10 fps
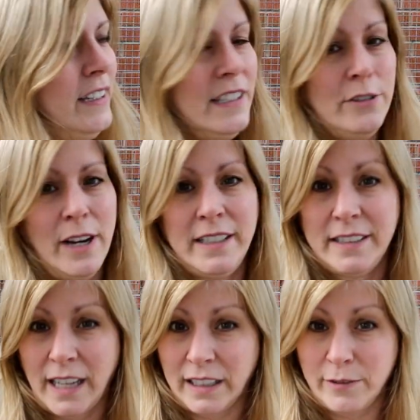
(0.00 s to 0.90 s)
He's trying
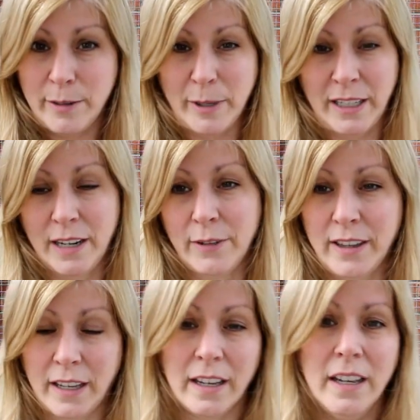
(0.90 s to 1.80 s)
to tell everybody
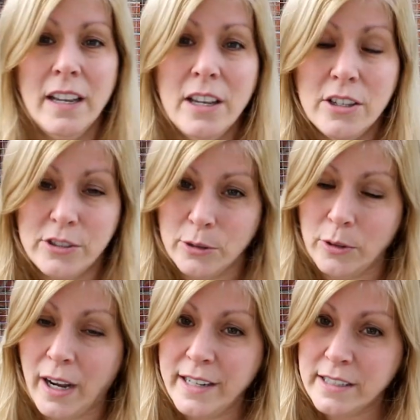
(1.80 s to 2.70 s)
everything.
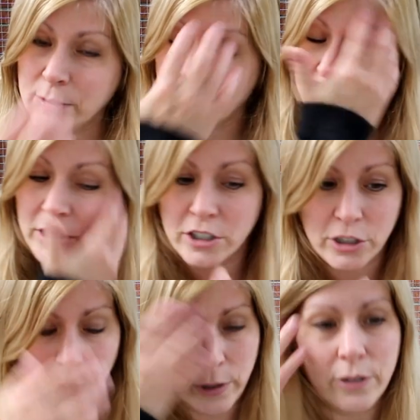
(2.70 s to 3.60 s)
So I just wanted to
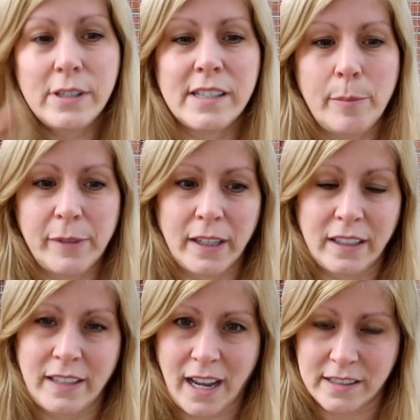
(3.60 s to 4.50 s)
show you
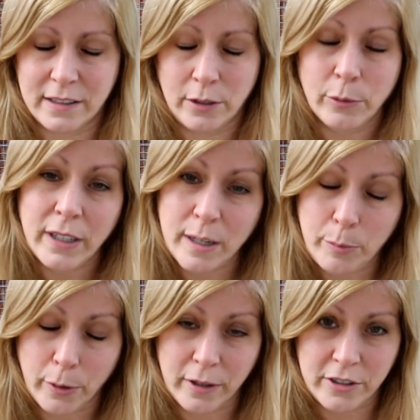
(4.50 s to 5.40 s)
something that's really
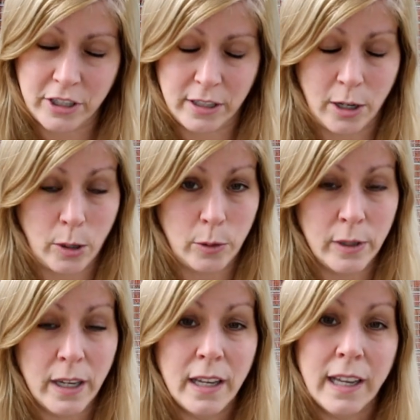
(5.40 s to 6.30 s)
important to
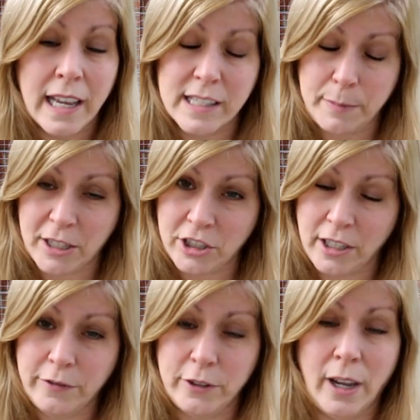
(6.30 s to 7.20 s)
know,
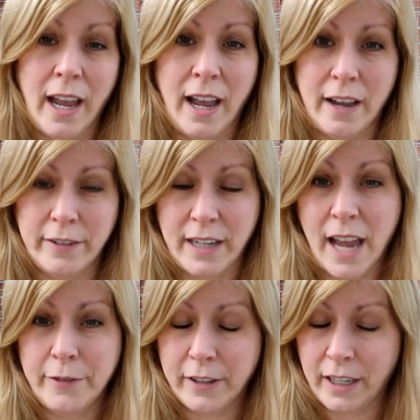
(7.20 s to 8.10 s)
especially if you have an
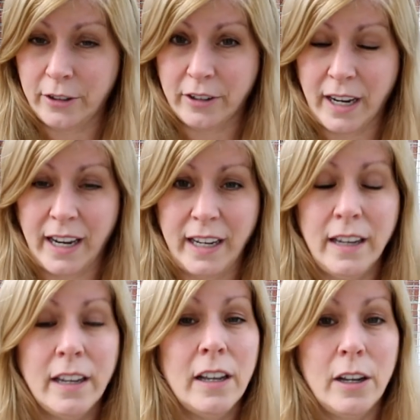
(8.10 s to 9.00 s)
African
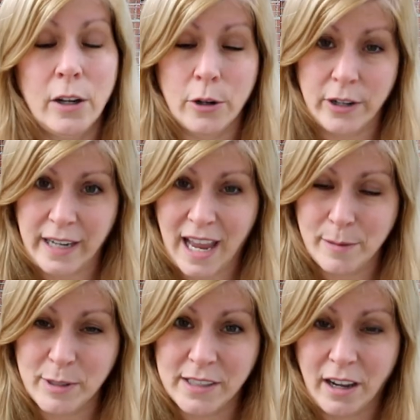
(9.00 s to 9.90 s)
Grey or an
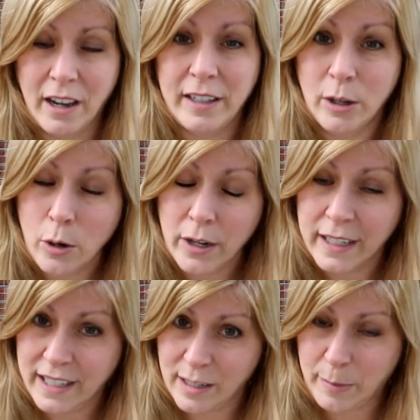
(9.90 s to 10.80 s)
Amazon or
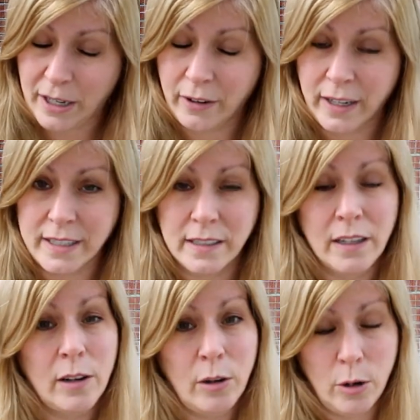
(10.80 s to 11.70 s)
a King Parrot
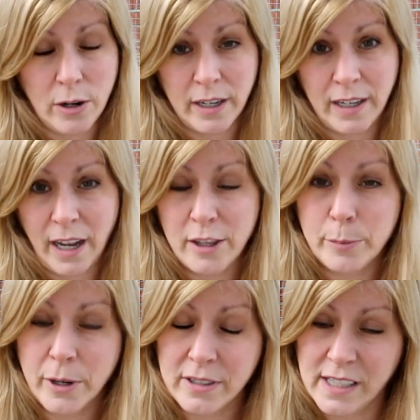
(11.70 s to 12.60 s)
or other
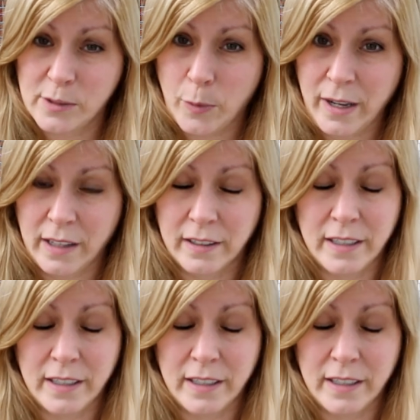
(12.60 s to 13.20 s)
birds as well.